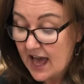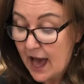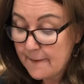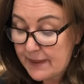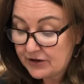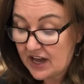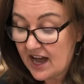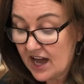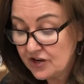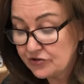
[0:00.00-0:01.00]
About
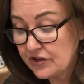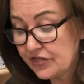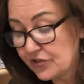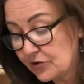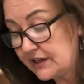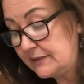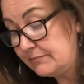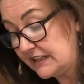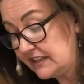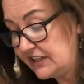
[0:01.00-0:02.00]
130
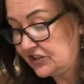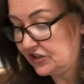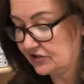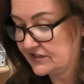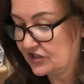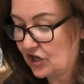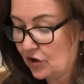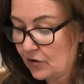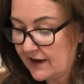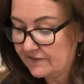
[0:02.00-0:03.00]
million years
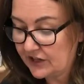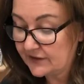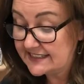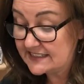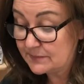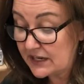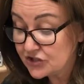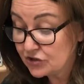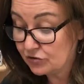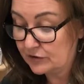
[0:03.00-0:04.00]
ago, a very
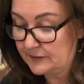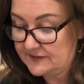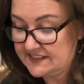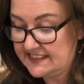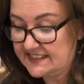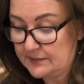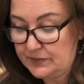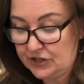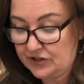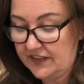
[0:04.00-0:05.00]
special group of seeds
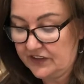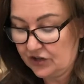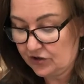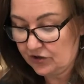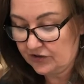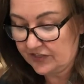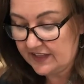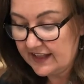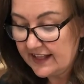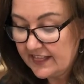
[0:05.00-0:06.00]
appeared on the earth.
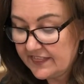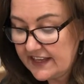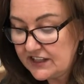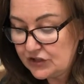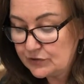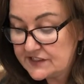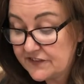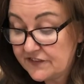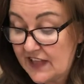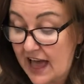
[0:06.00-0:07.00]
They use
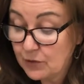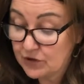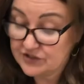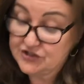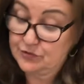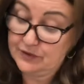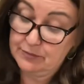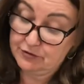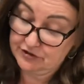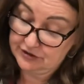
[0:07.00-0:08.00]
flowers to
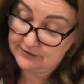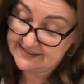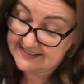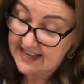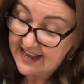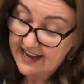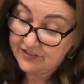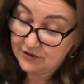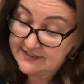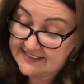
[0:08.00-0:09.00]
reproduce, and
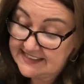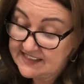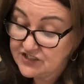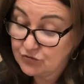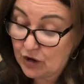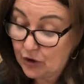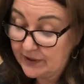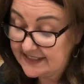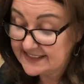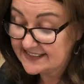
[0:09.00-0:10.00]
their seeds grow
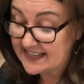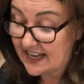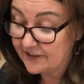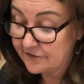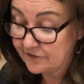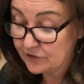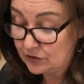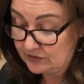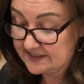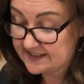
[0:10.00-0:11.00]
inside of
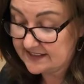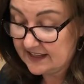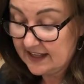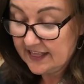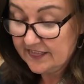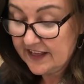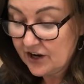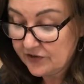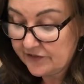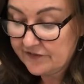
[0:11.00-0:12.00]
fruits. They
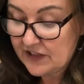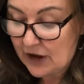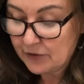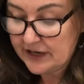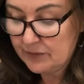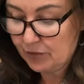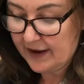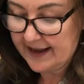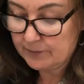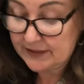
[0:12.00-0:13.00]
are the flowering
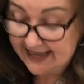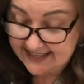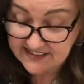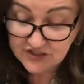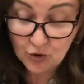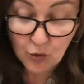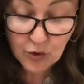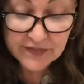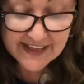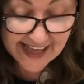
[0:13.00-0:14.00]
plants, or the